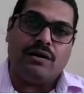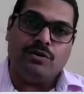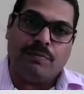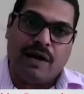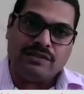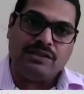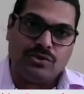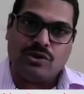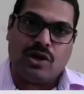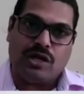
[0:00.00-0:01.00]
You pass it
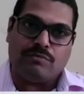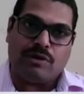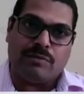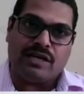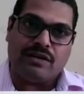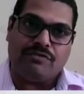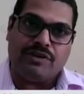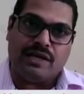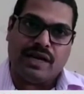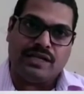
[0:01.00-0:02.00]
through the column
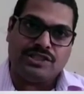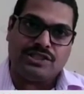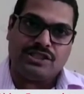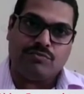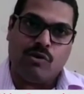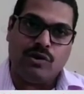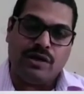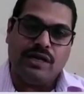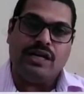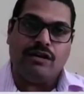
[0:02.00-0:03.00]
chromatography in ion exchange mode,
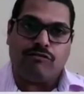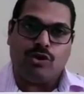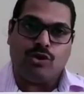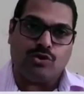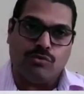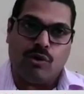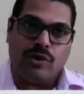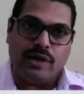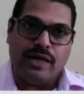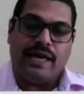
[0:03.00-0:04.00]
in a flow-through
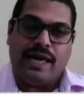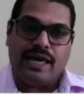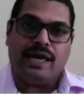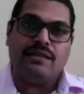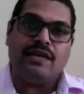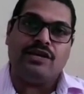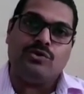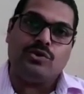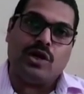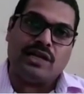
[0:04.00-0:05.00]
mode. Again, there
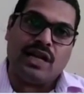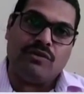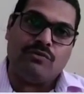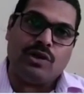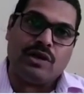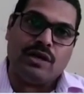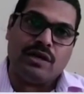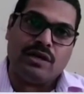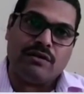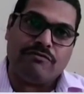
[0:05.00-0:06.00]
you do not allow your
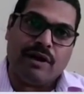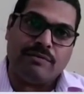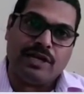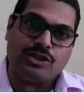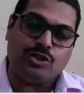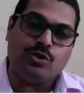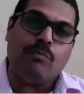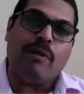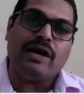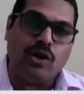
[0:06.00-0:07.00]
Fab-2 to
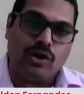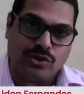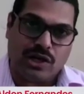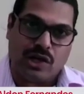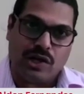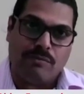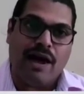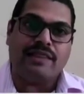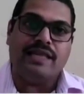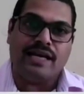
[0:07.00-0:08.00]
bind onto the column
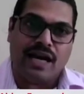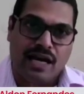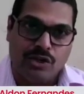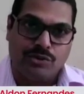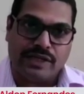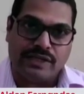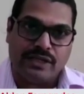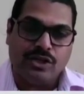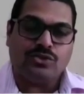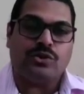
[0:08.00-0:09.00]
and then elute it,
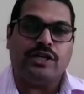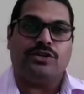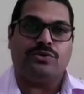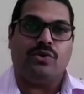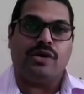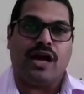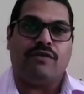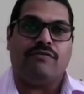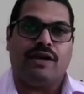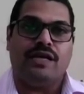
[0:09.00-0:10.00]
so that you don't
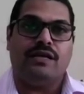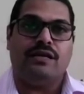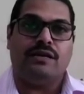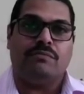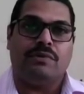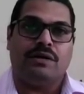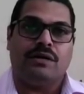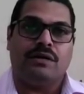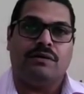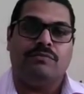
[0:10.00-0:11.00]
have any,
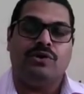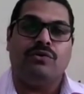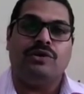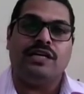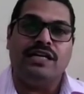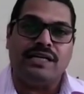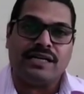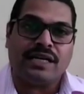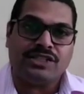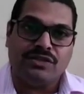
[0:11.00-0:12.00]
the
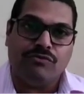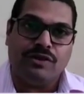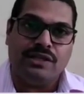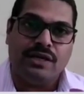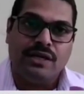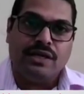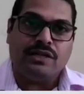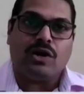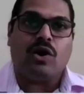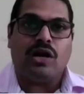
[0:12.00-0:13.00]
interaction with
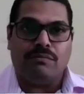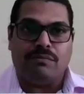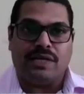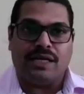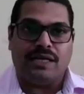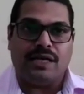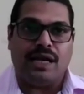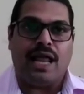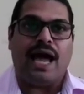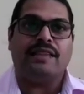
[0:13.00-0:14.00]
the column
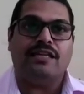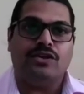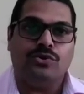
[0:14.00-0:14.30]
material, and then